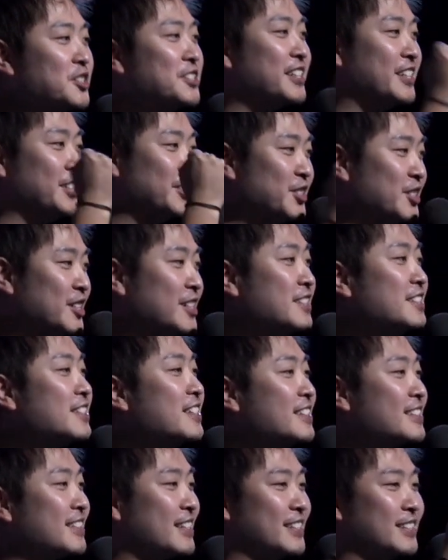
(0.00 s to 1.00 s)
that
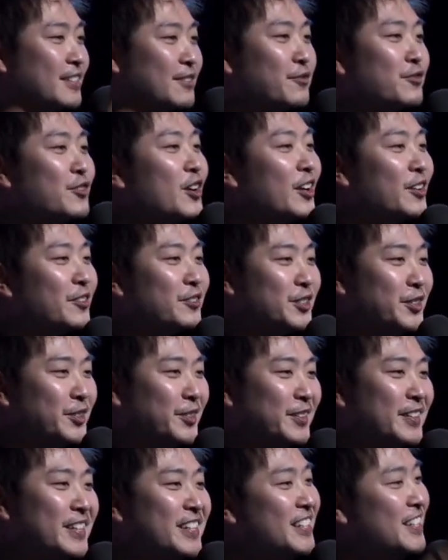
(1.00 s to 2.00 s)
Jesus is in front of you.
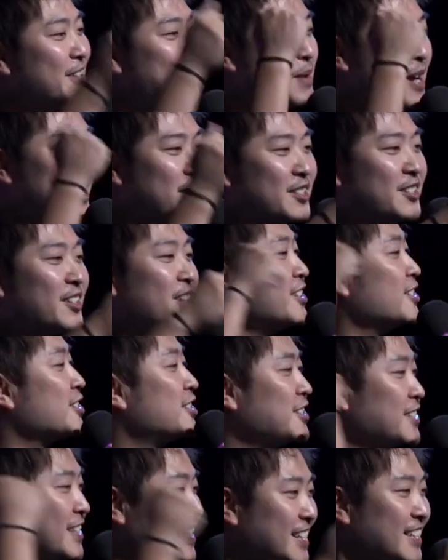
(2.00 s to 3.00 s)
Imagine that you're
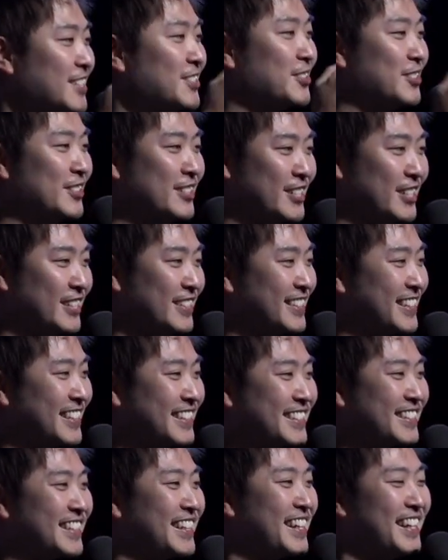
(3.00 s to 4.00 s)
singing to
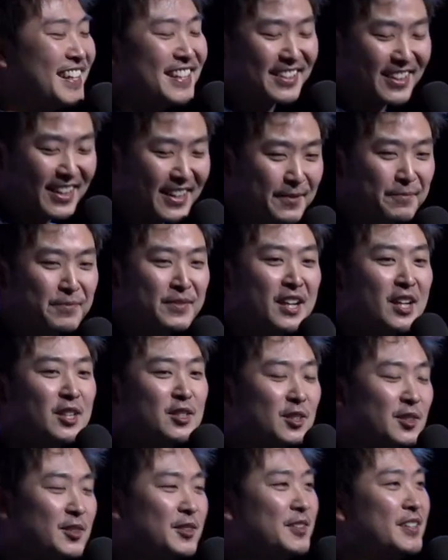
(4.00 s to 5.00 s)
Jesus, right?
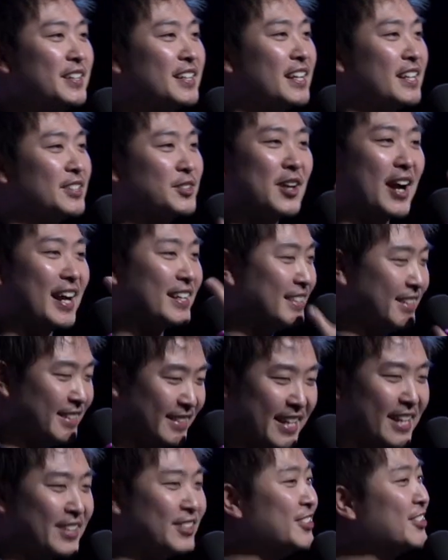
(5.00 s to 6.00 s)
So I did
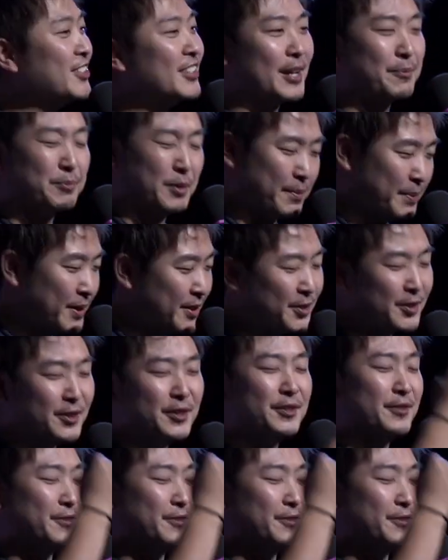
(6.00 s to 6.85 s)
that, you know, like primary two,